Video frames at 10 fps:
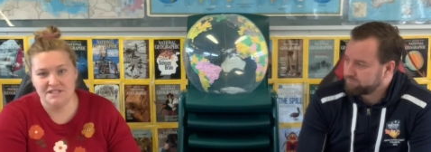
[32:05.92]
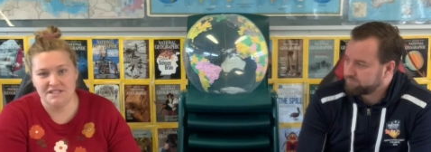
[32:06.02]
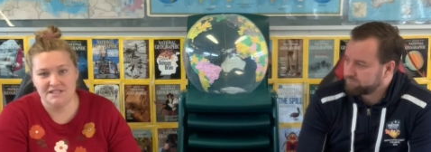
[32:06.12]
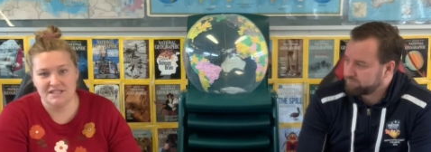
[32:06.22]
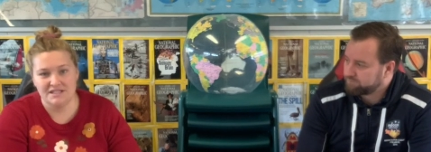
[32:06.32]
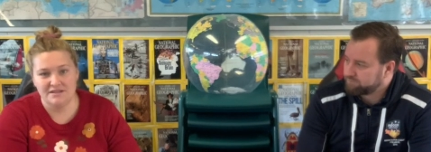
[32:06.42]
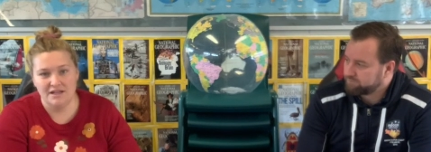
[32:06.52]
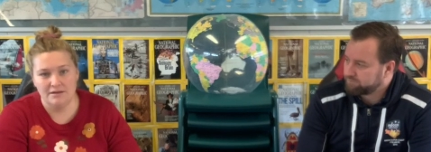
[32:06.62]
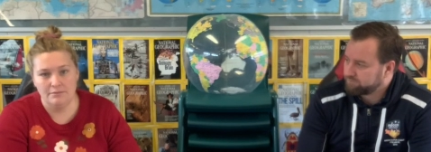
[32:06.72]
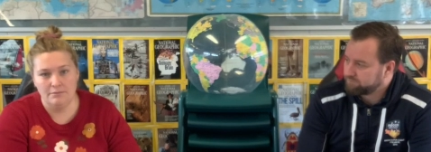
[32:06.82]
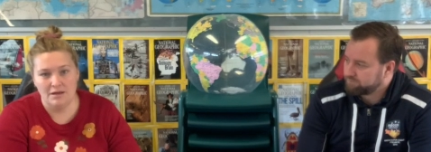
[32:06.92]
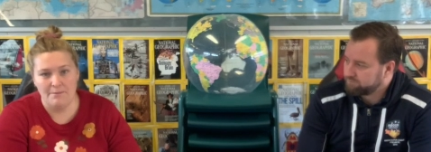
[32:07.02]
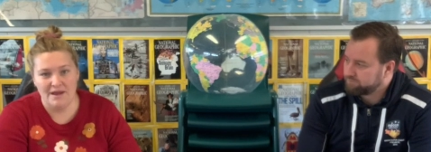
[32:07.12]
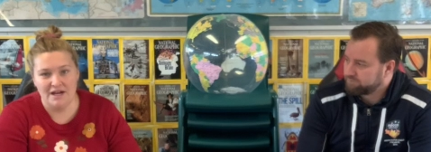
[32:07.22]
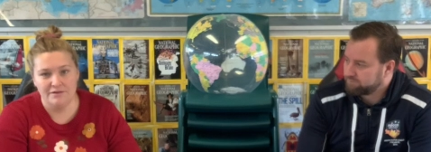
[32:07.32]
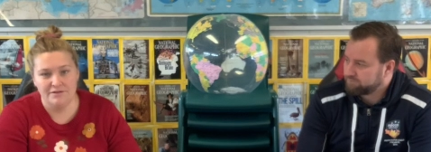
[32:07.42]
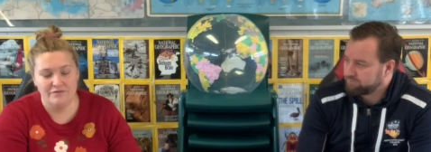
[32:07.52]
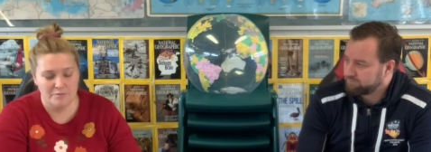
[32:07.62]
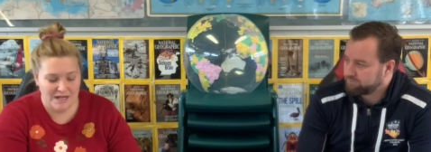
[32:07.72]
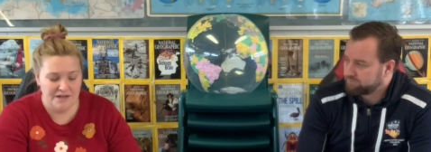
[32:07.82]
Speaker 1: statistics in there about
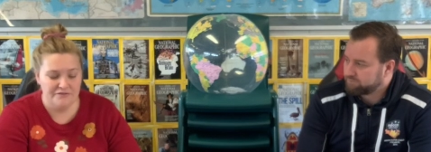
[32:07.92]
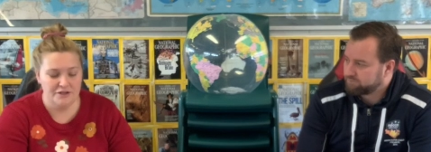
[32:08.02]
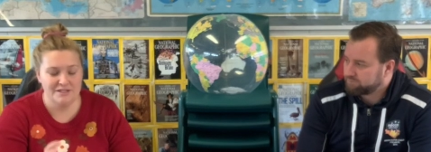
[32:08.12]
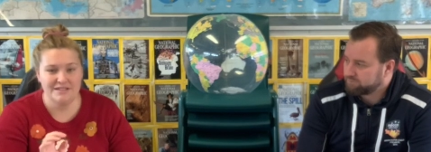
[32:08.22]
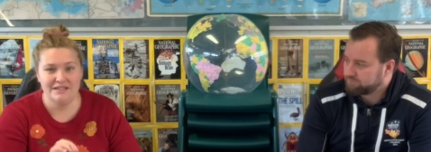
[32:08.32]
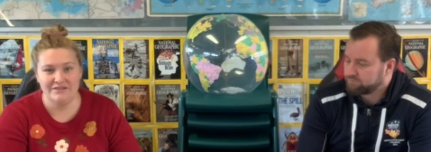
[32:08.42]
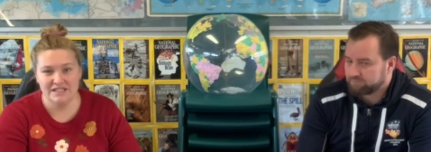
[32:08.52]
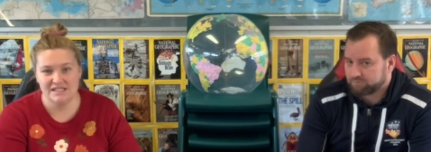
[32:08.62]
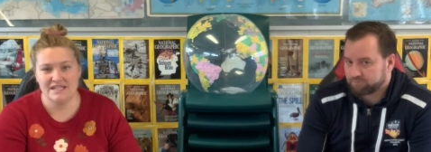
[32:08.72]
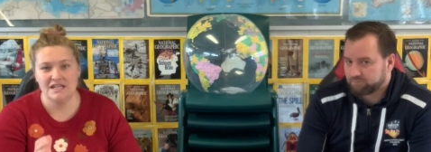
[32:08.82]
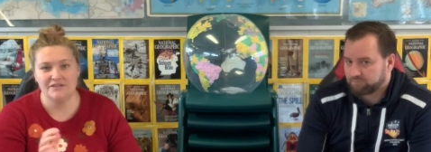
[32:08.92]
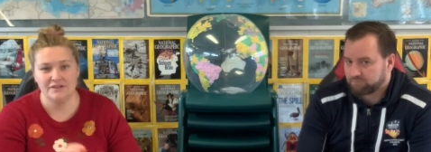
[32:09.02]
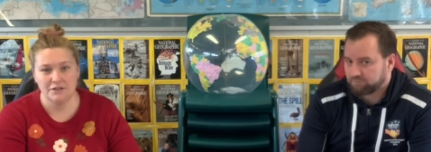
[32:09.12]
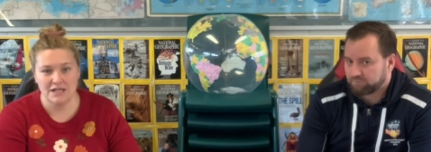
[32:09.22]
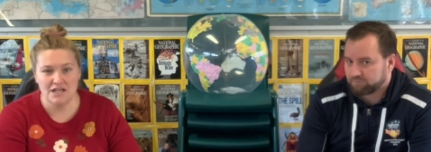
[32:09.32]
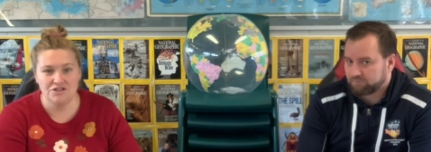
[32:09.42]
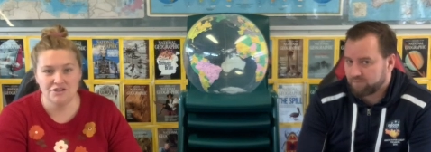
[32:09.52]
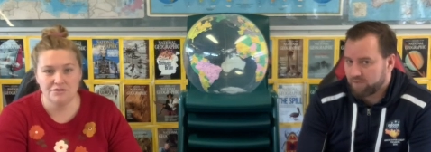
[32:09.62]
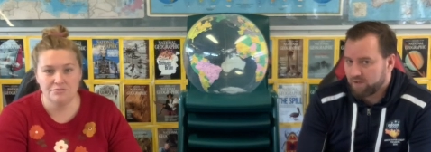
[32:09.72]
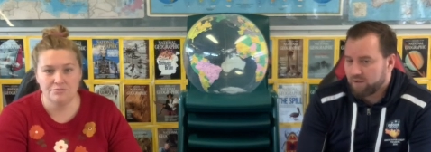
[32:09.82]
the biodiversity, the extent, the
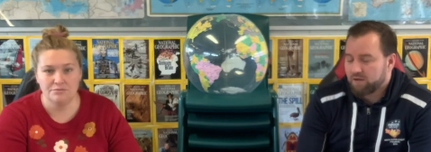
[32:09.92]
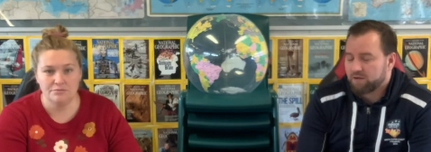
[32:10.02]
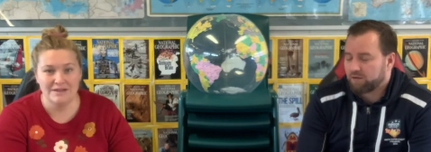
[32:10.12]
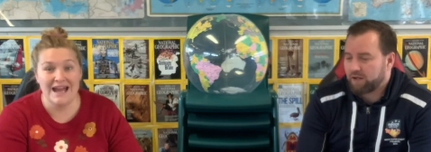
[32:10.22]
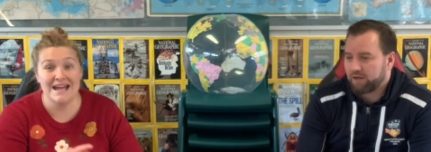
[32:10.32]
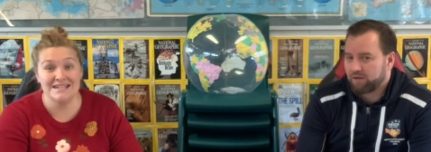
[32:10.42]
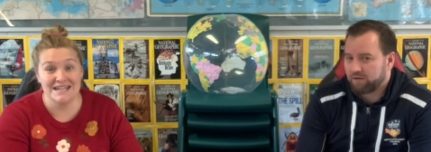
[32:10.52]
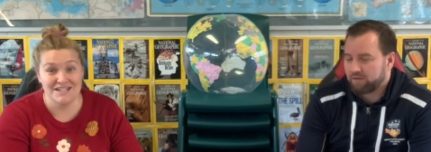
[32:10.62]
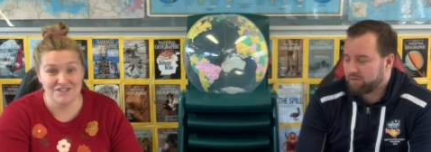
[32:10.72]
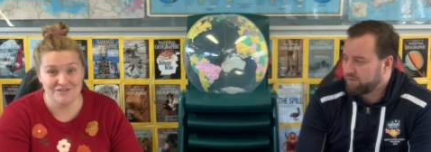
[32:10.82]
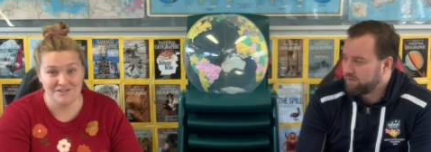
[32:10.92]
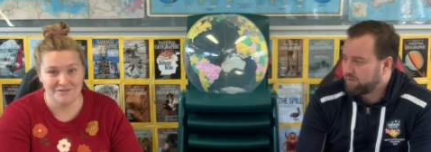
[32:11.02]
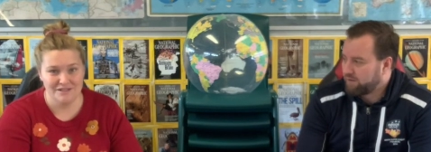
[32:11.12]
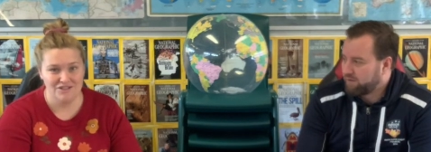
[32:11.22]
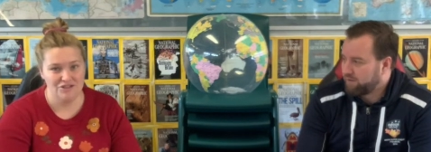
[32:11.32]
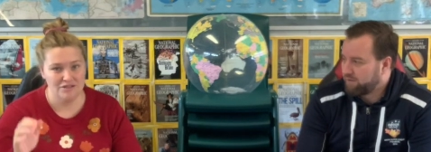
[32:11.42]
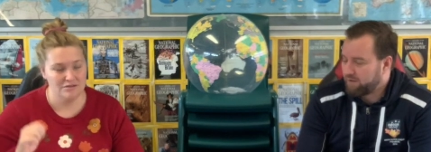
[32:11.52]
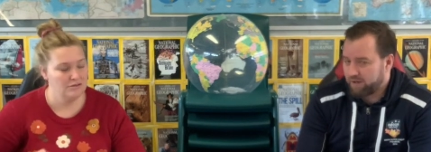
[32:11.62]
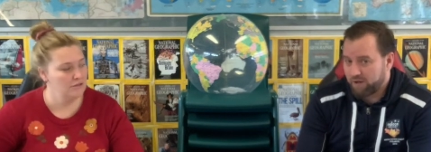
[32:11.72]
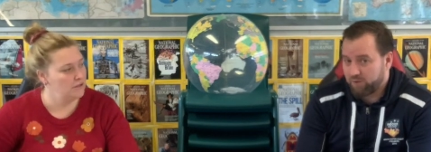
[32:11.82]
location and answering the question.
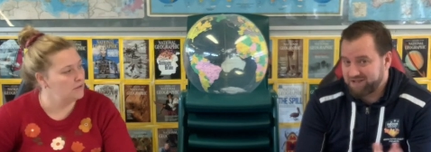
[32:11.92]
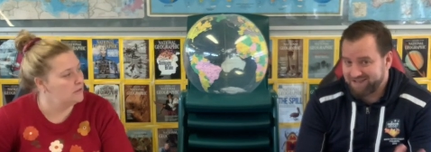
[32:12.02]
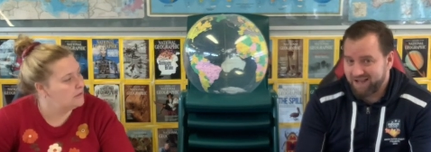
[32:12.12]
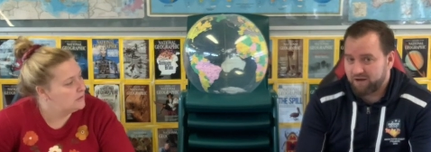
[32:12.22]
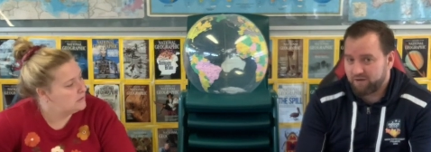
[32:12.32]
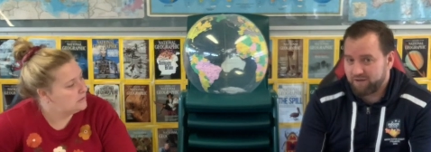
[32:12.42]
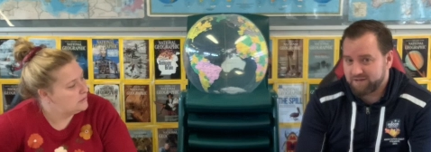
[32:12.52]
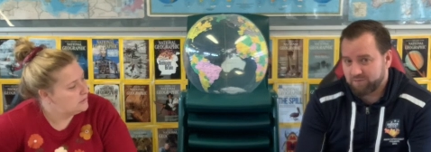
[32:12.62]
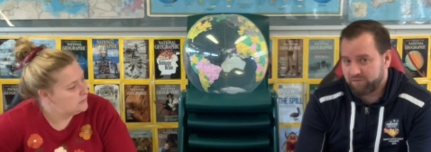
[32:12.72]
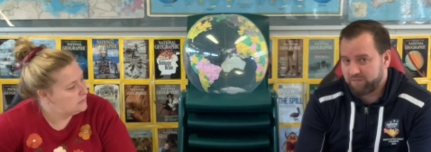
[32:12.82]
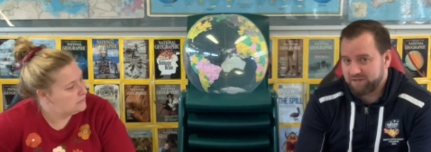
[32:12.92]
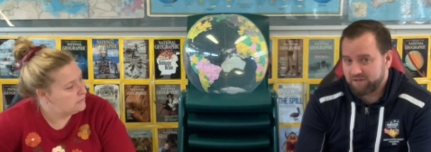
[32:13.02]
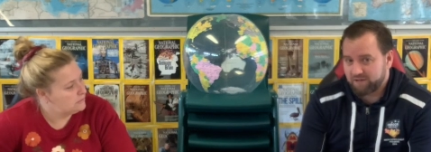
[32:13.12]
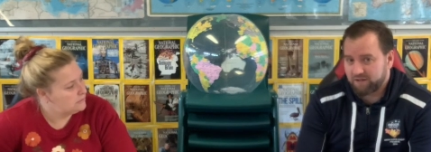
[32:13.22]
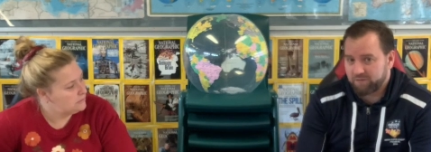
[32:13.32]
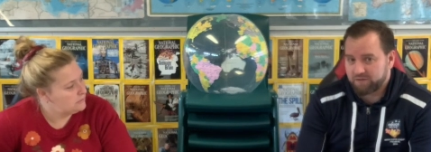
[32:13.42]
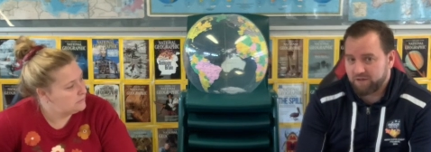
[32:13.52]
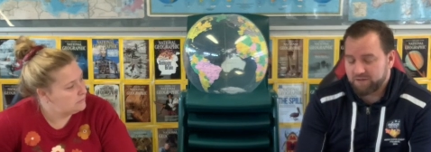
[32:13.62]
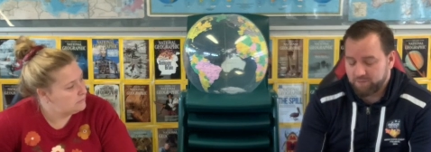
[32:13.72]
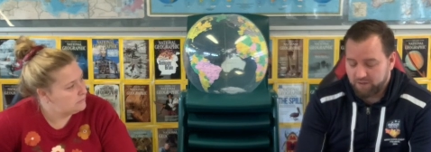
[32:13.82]
Speaker 2: I know we started on this and we've mentioned it a couple of
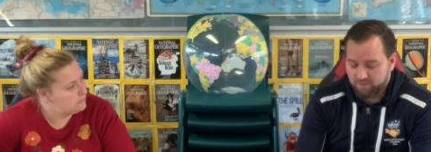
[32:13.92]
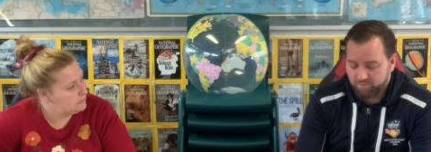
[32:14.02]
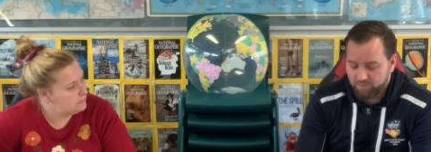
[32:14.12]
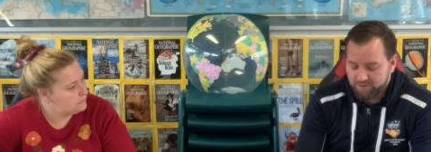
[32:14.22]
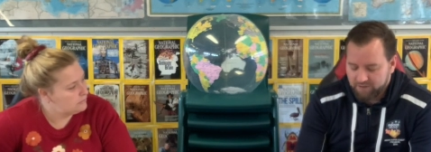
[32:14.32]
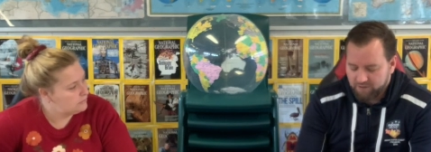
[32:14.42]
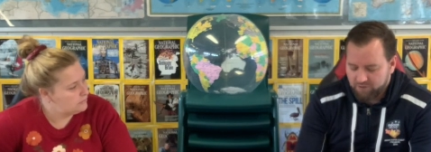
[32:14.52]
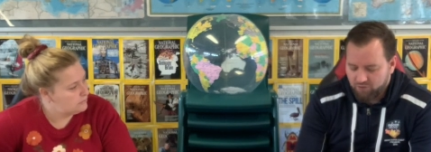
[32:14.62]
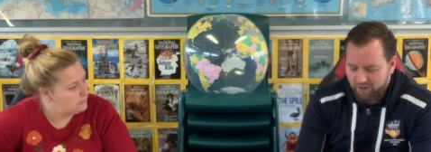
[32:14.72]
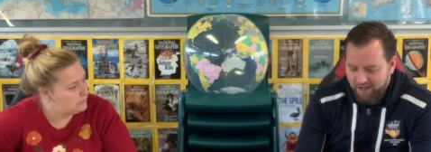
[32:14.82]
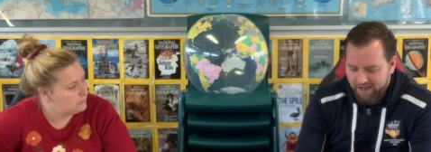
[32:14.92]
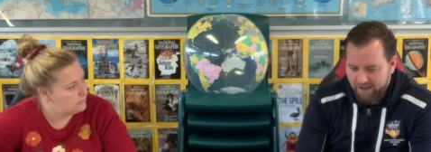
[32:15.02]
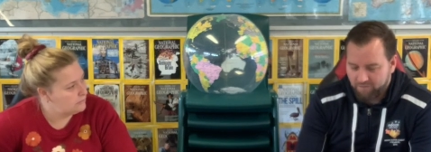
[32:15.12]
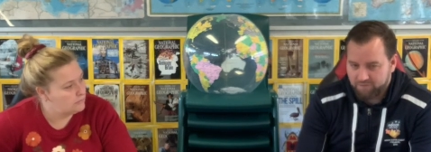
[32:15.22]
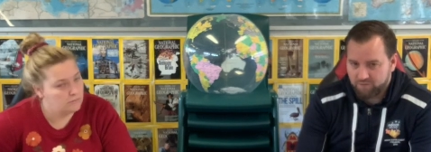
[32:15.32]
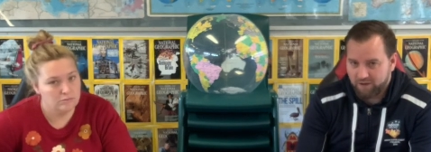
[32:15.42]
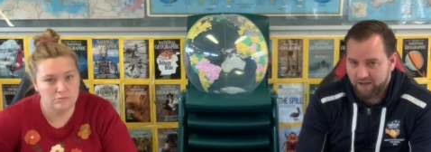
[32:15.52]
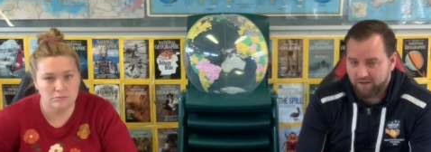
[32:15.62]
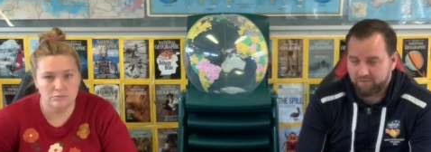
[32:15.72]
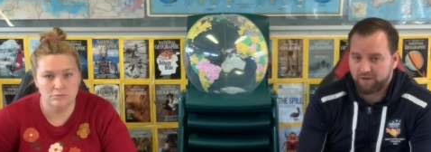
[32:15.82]
times, but you have to
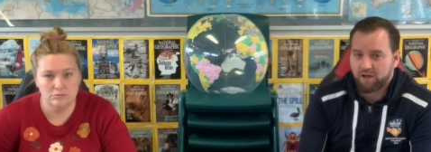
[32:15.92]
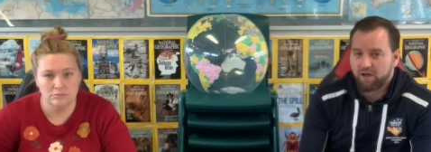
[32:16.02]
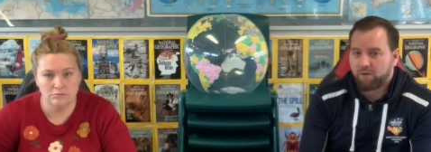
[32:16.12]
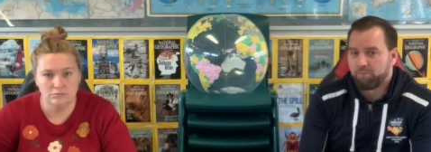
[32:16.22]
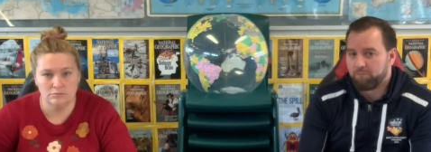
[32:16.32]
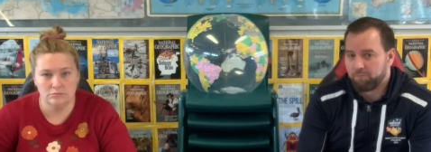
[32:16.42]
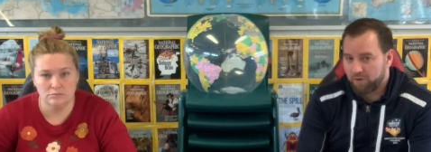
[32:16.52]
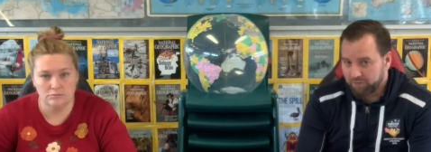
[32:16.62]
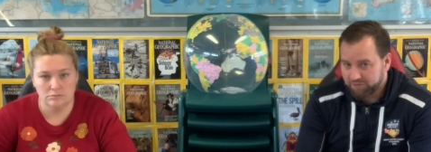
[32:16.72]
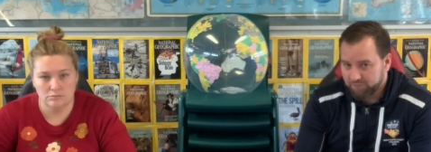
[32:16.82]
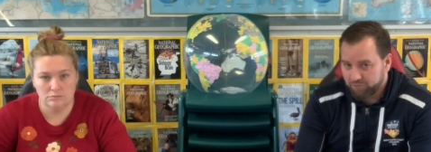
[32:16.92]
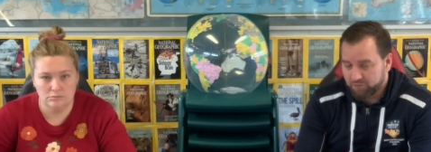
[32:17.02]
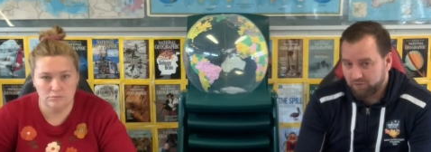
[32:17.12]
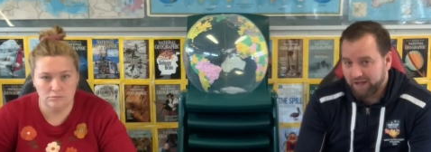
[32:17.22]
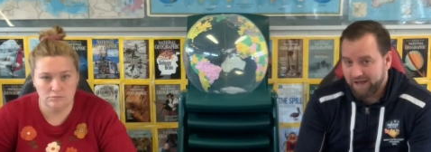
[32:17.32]
have multiple